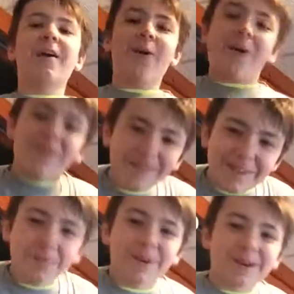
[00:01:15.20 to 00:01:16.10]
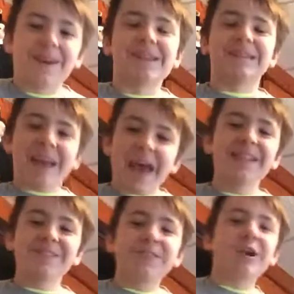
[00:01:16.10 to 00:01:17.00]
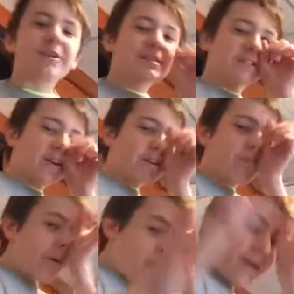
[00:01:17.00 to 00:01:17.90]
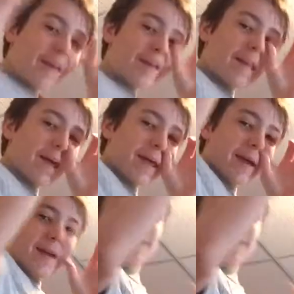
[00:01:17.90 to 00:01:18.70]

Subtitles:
I only put on 10 shirts so far, and, like,